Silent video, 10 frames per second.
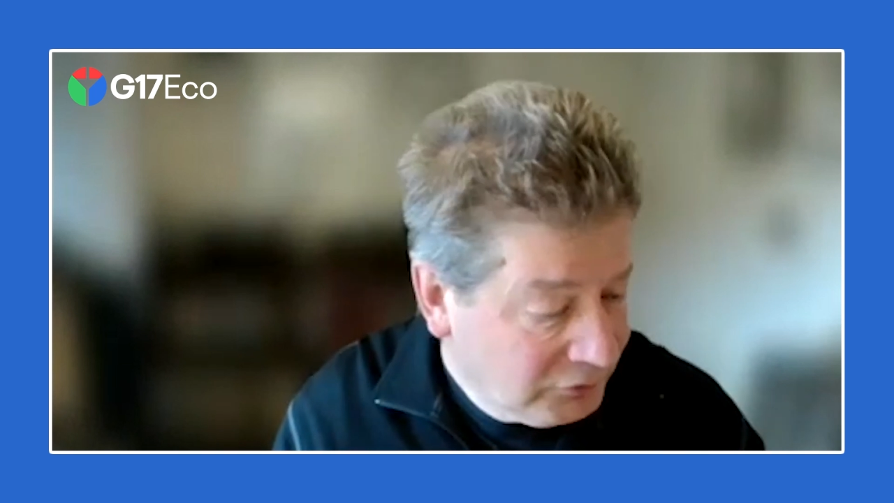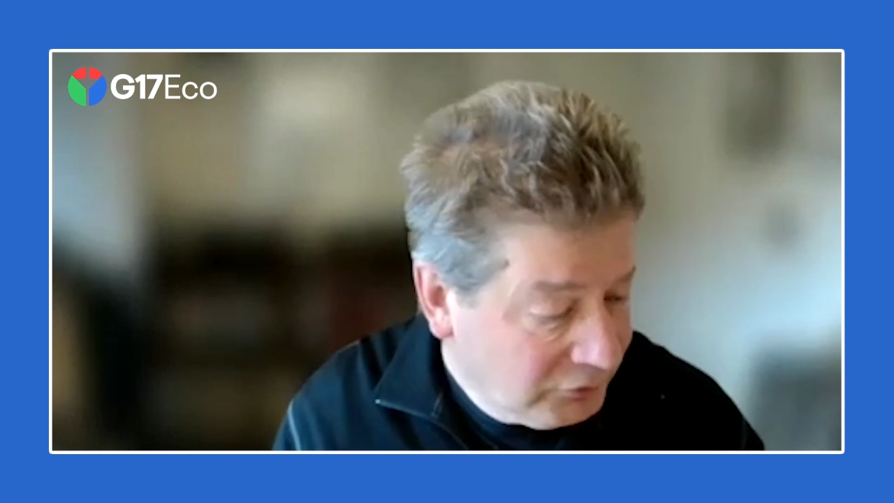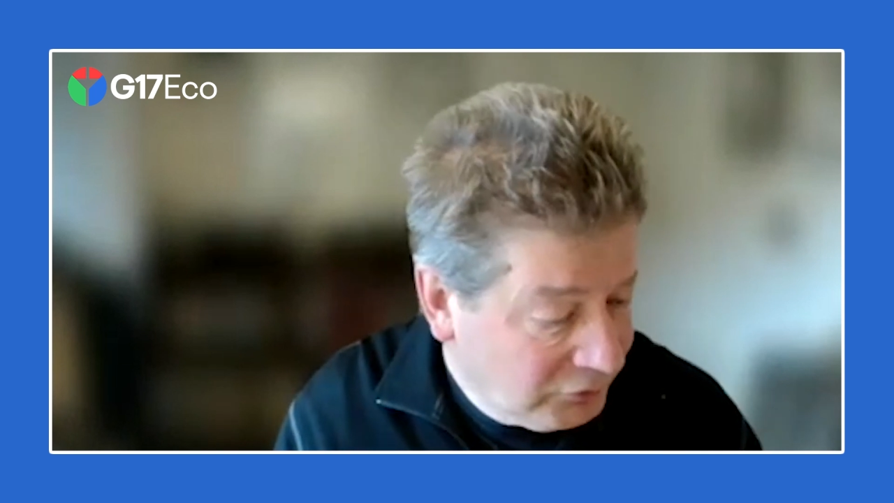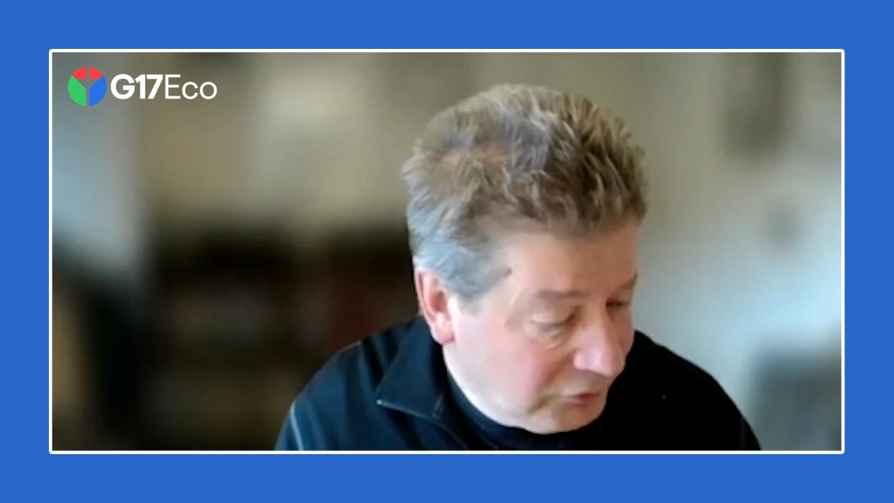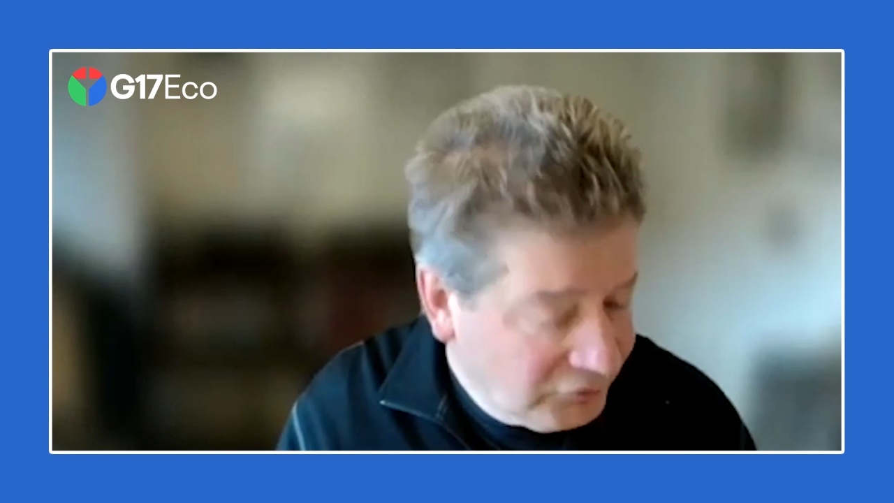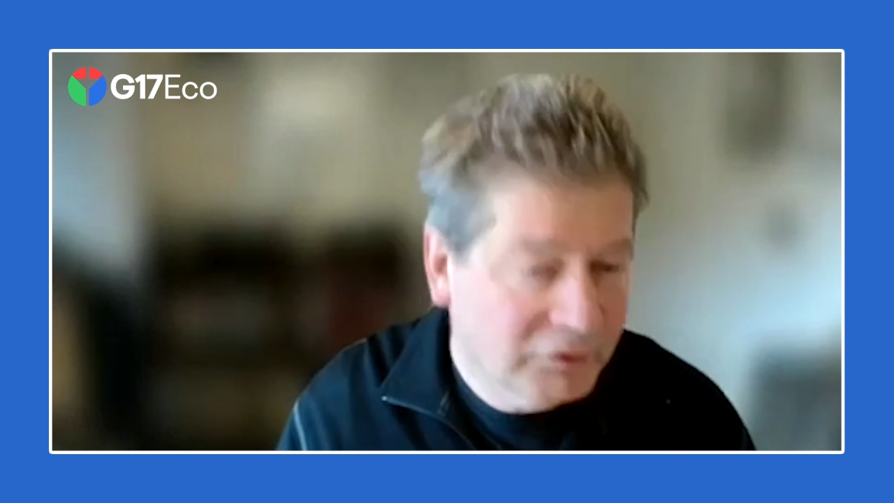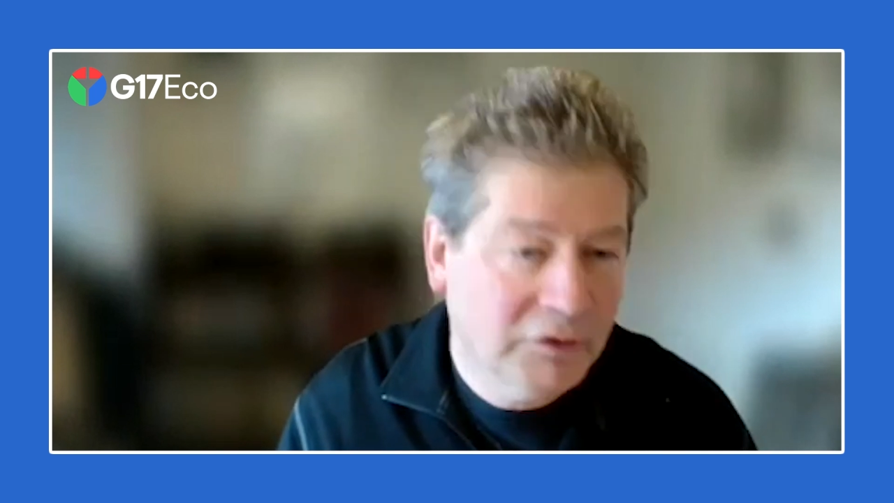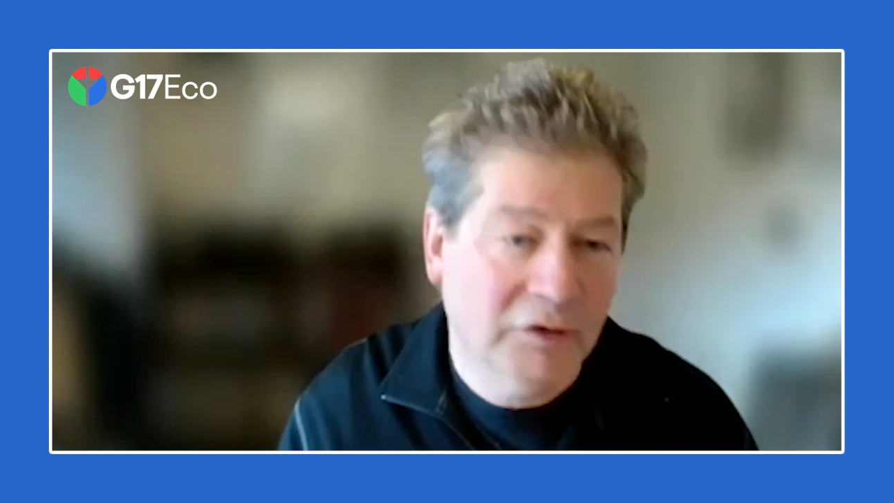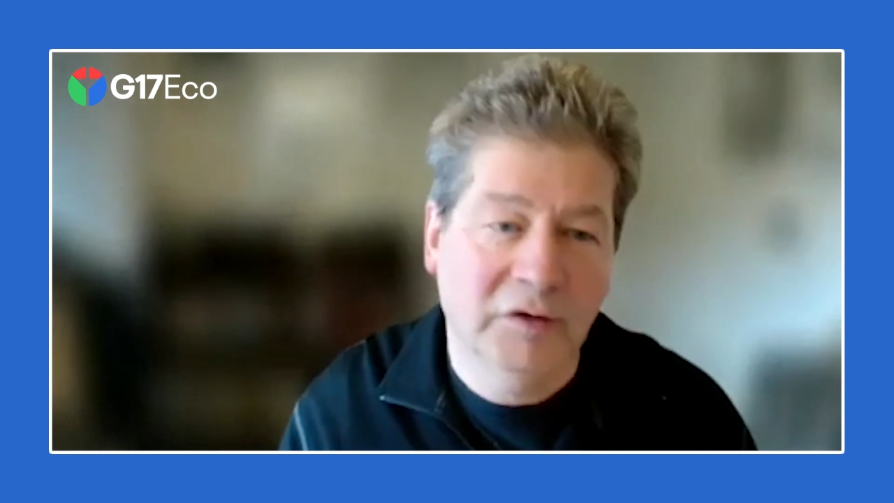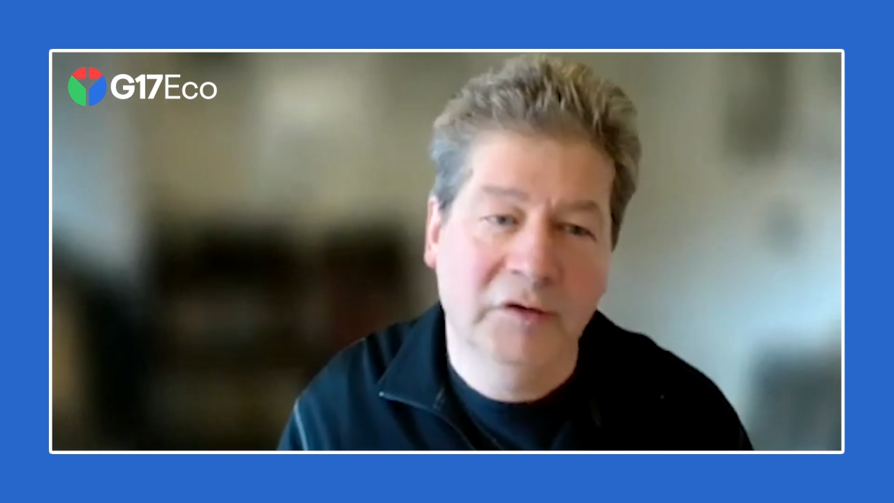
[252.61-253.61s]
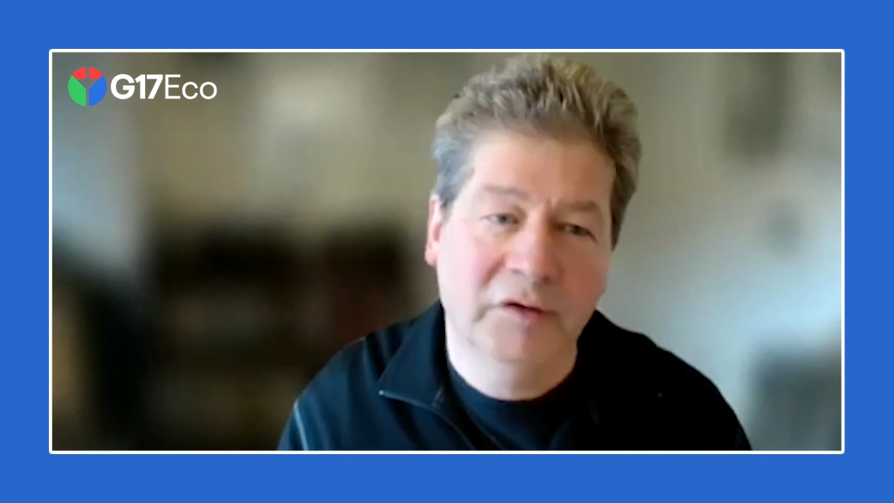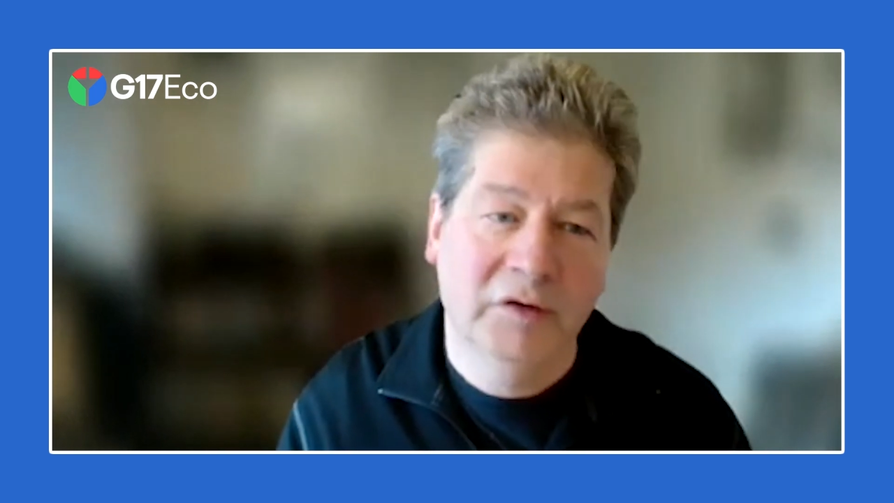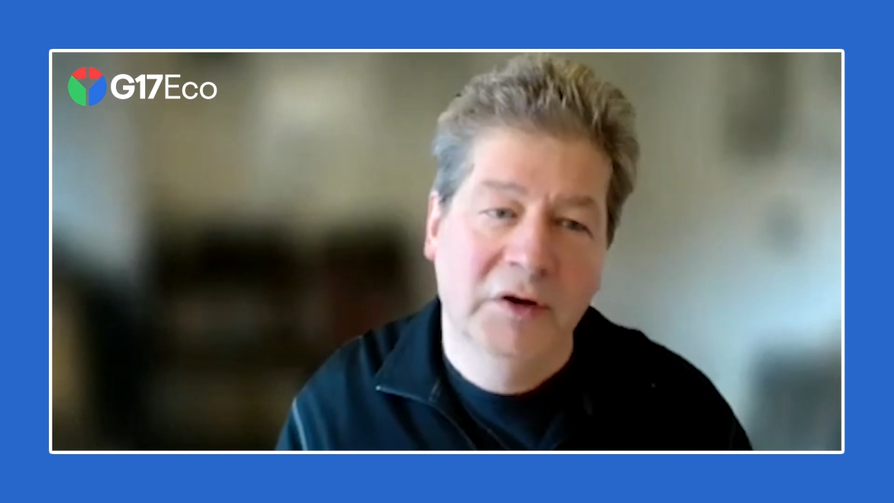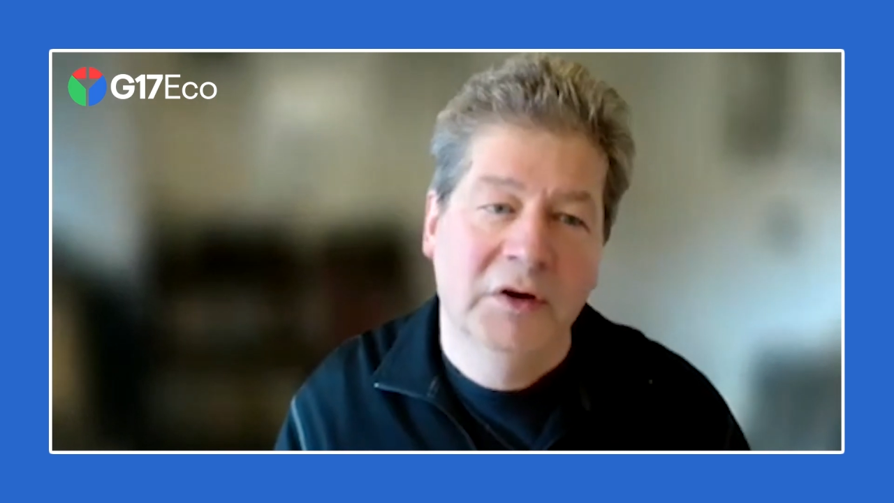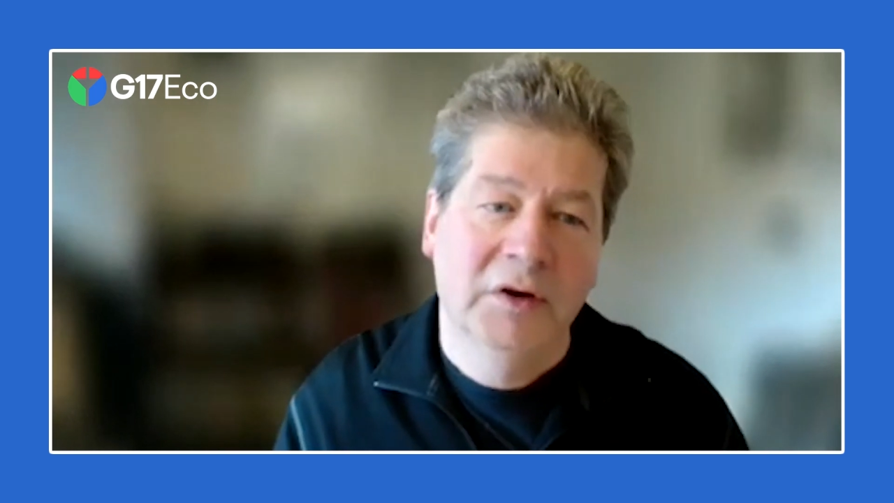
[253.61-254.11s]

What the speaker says: users is,